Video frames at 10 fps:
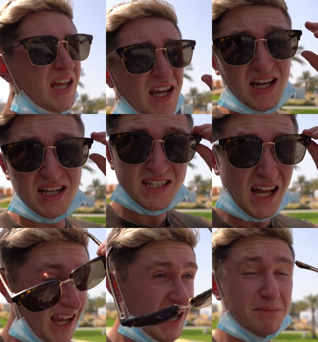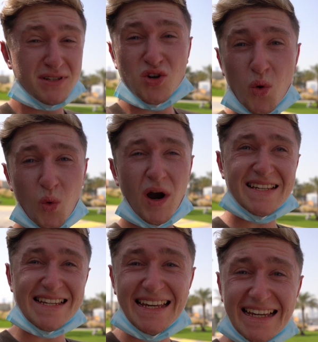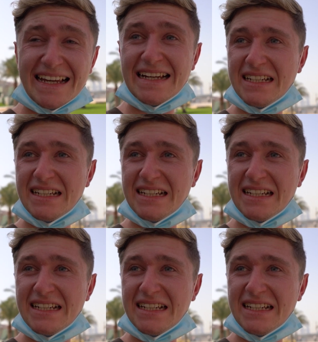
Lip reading: because I am sweating.